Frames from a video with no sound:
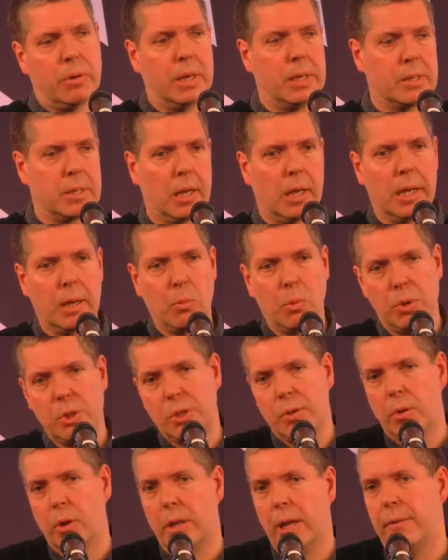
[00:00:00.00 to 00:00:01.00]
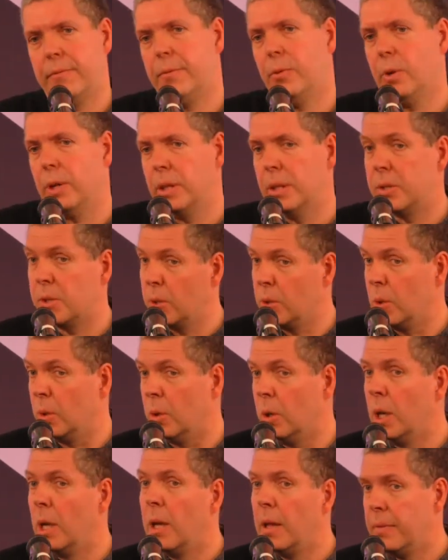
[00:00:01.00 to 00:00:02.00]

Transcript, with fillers: It's like once you've got that foot in the door,